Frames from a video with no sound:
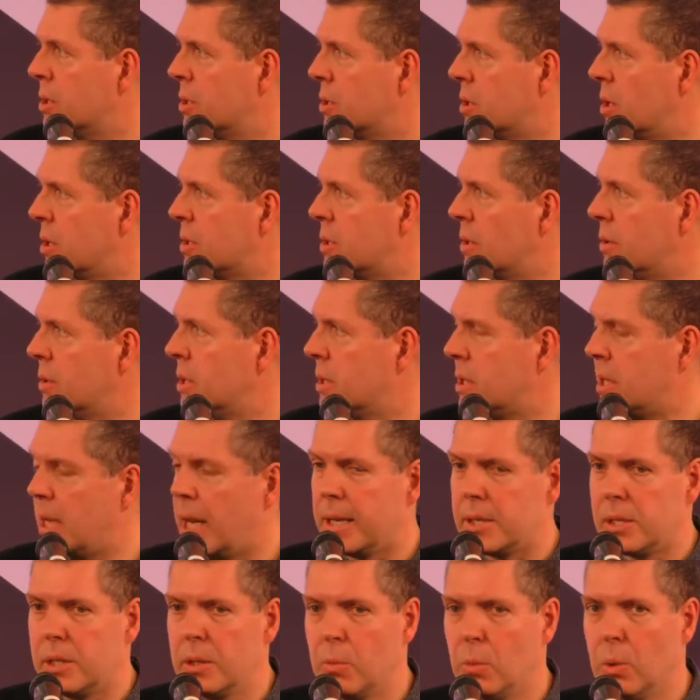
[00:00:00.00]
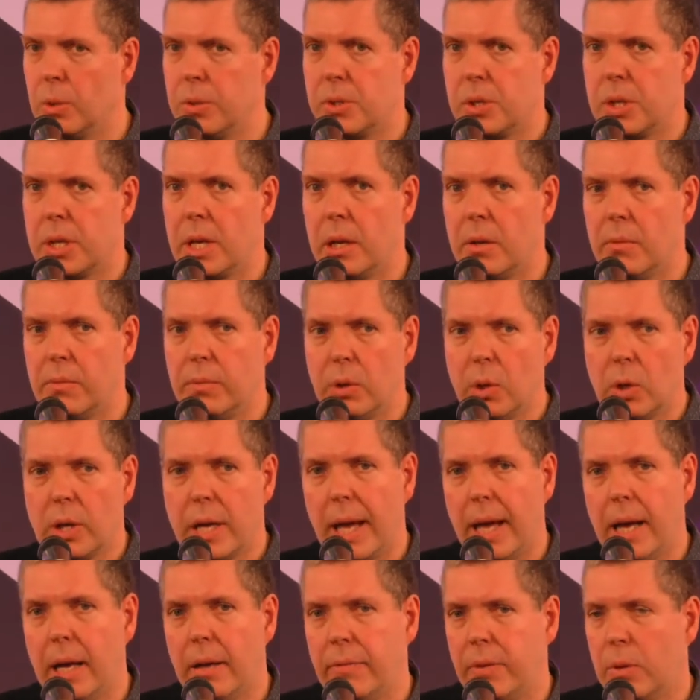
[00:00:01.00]
So it's, it's an excellent one to kind of look
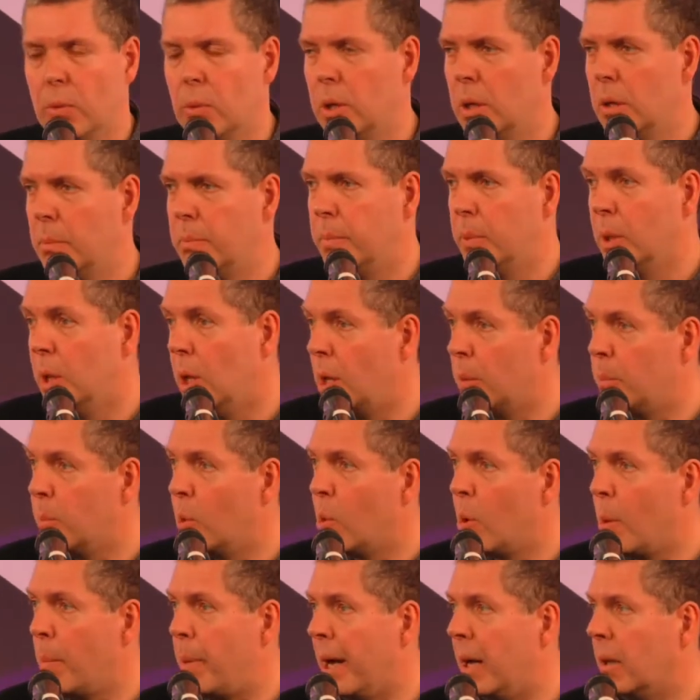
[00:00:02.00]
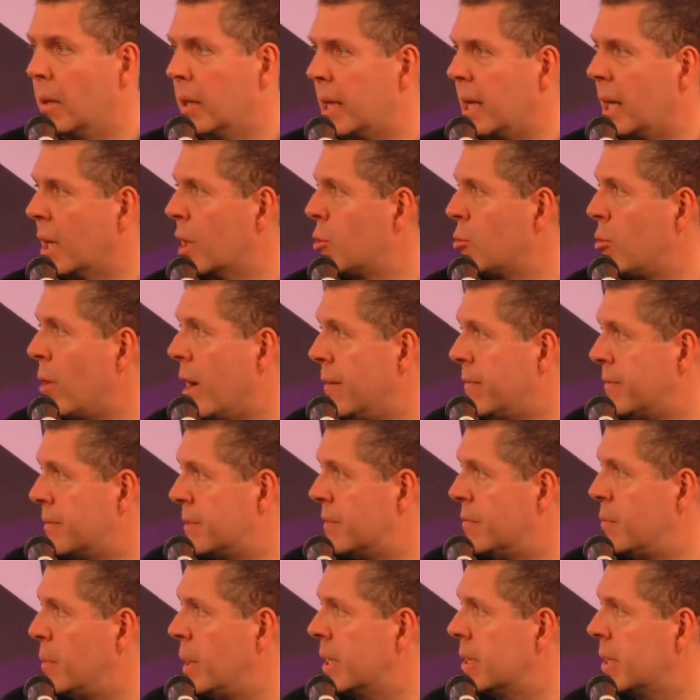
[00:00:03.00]
at if you want to learn more about the kind of craft
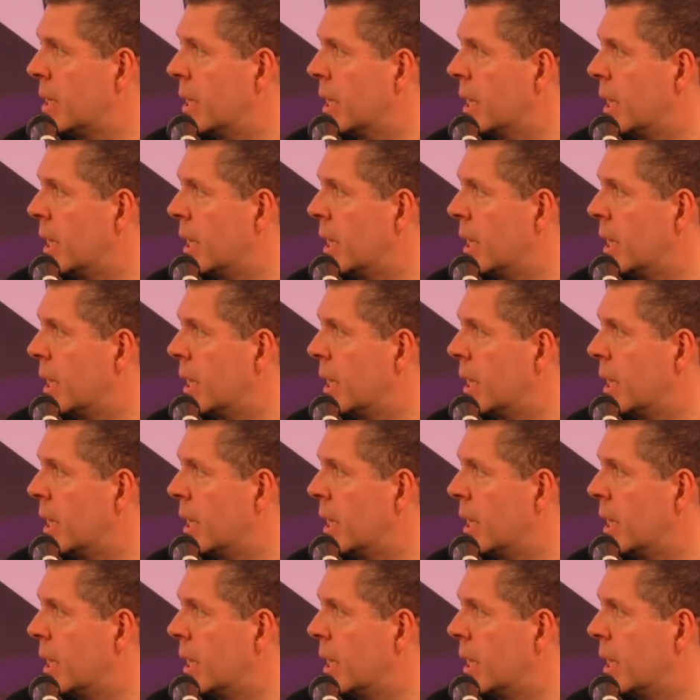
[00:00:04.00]
of making